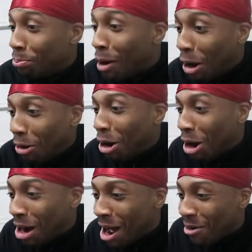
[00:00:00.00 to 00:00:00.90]
Bro,
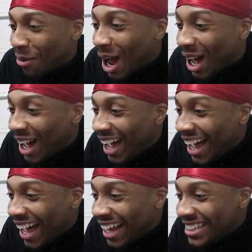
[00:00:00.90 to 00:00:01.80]
hold up, bro.
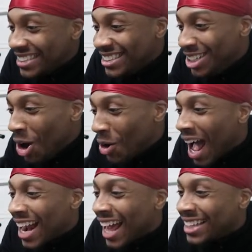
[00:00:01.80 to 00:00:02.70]
You
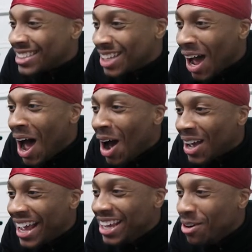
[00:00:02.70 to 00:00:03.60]
got that
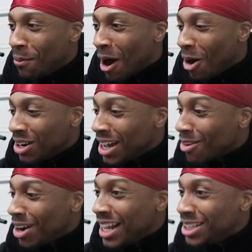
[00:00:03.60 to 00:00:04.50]
dog in you, bro.
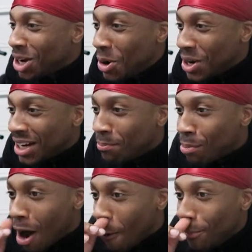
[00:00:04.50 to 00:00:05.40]
Look what he do to,
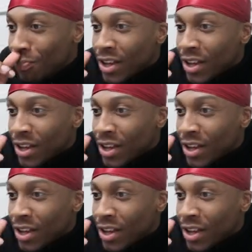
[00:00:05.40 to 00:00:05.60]
bro.